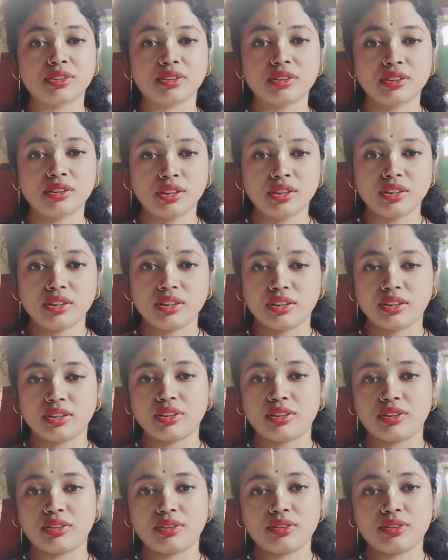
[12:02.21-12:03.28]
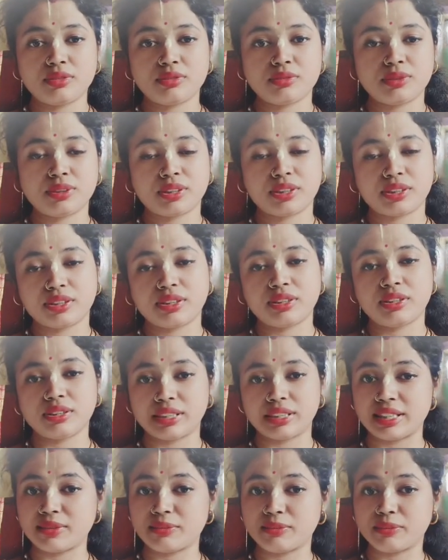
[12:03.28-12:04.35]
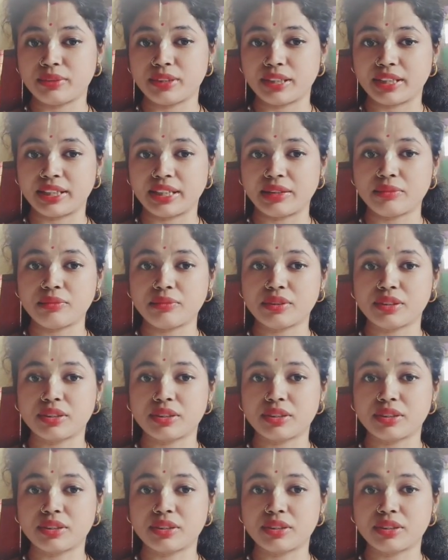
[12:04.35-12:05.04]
z square in your equation number 1.